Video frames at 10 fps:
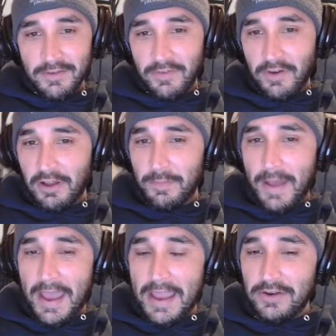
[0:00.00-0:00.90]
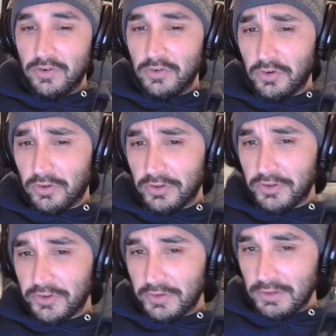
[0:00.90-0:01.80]
followed by
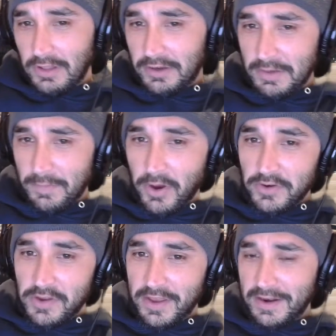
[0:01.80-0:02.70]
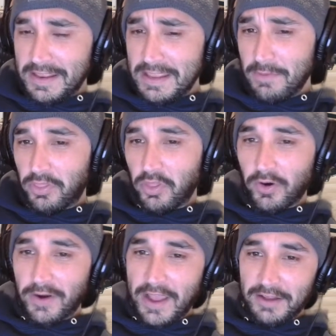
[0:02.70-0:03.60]
dual lung pneumonia and a
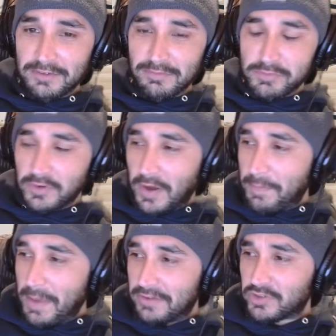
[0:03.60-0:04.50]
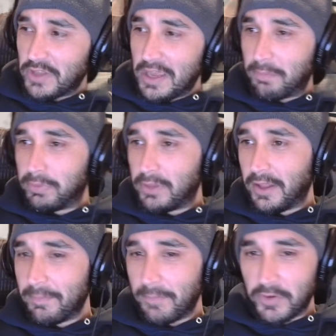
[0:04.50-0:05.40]
hemothorax. So I basically had
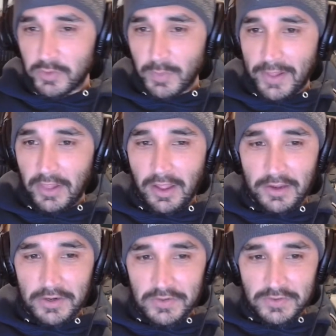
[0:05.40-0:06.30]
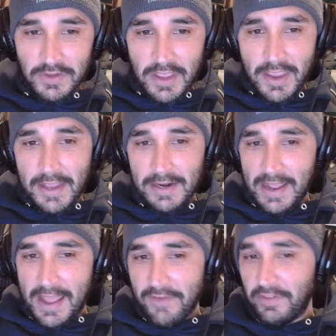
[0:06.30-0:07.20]
blood in both of my lungs, and
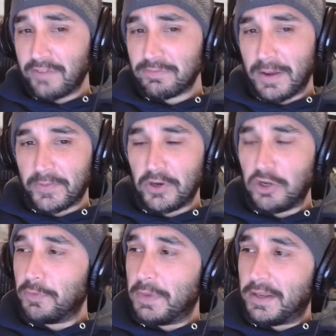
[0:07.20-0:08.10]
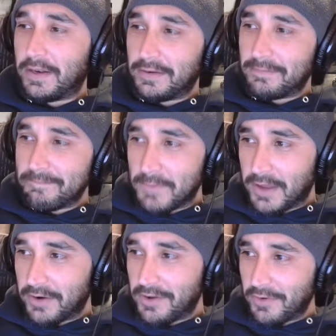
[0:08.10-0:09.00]
I haven't left my room in, I
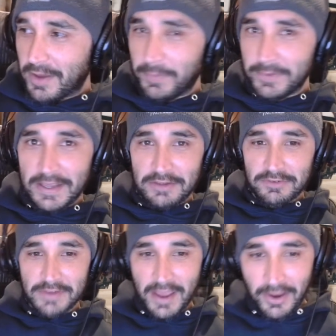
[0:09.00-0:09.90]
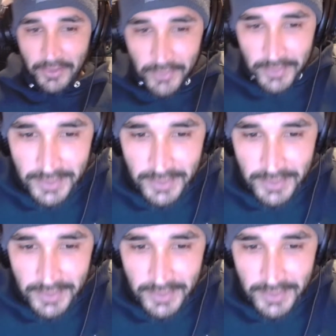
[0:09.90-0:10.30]
don't know, a couple days now.